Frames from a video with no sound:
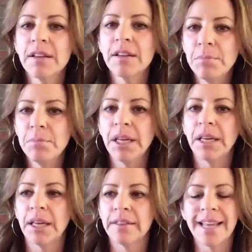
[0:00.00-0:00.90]
in
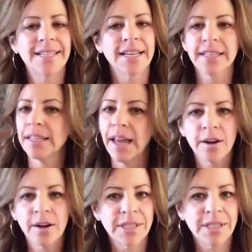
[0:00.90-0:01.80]
me that doesn't
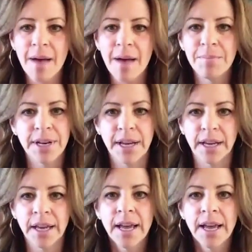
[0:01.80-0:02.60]
like what's happening,